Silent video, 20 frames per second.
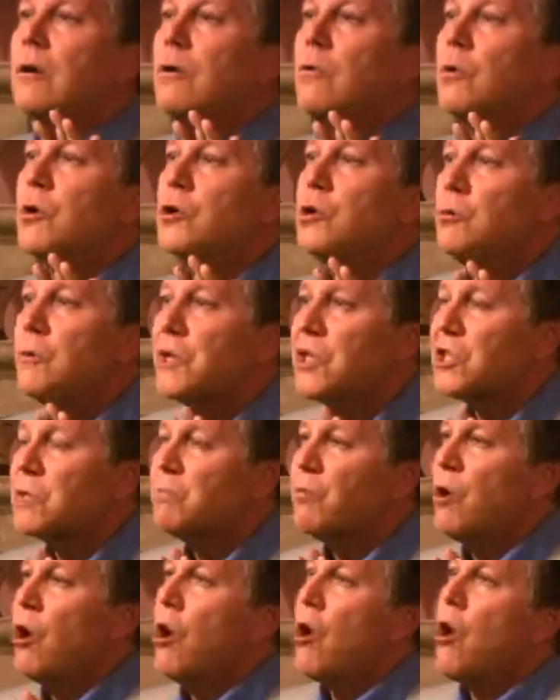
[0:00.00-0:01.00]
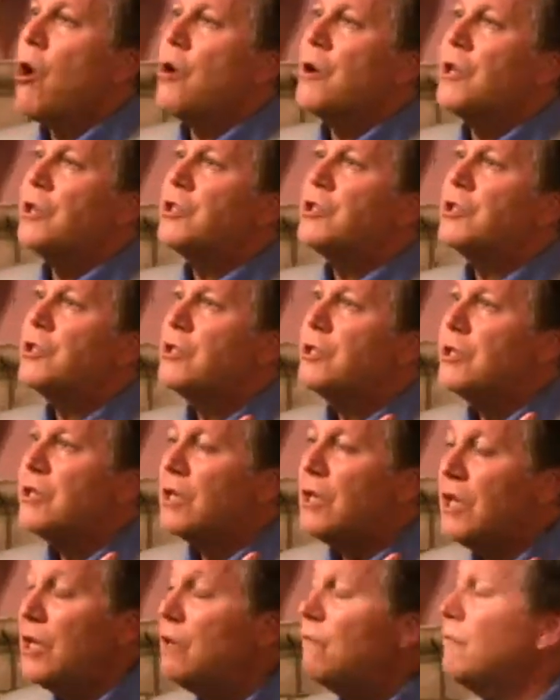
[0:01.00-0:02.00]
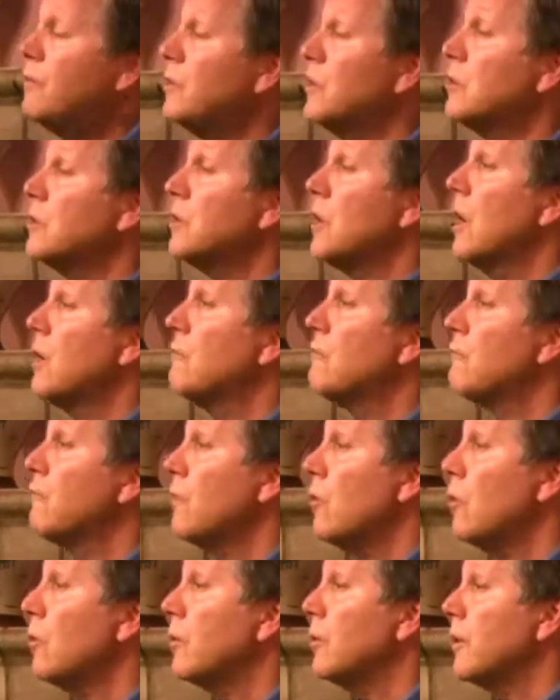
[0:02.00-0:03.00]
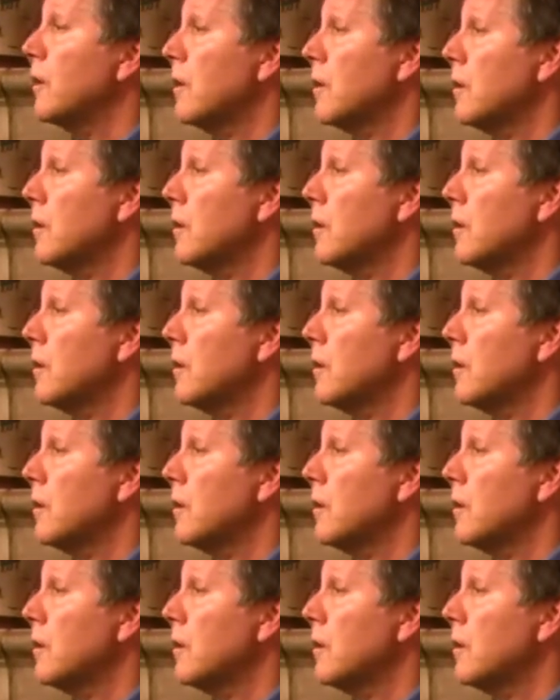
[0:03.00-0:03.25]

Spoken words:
were to explore its infinite unfolding.